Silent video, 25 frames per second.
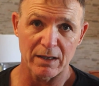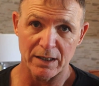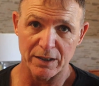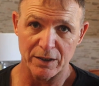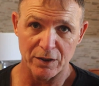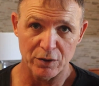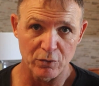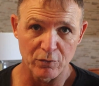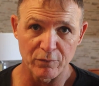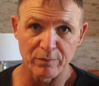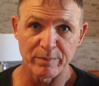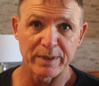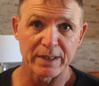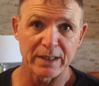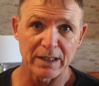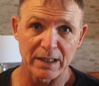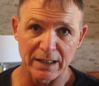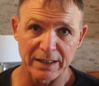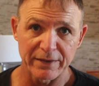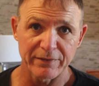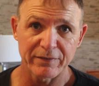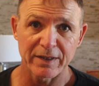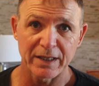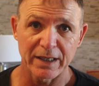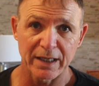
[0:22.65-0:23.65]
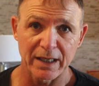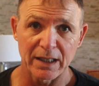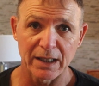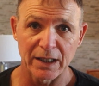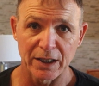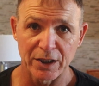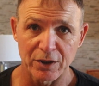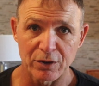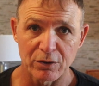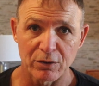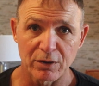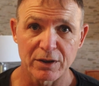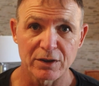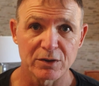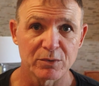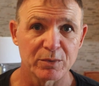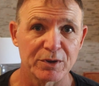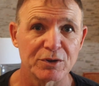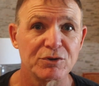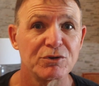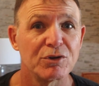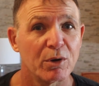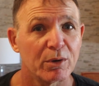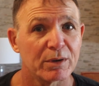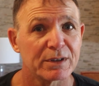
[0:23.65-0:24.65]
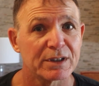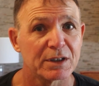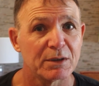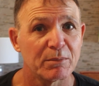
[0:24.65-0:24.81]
like you've been lifting a little because you know it's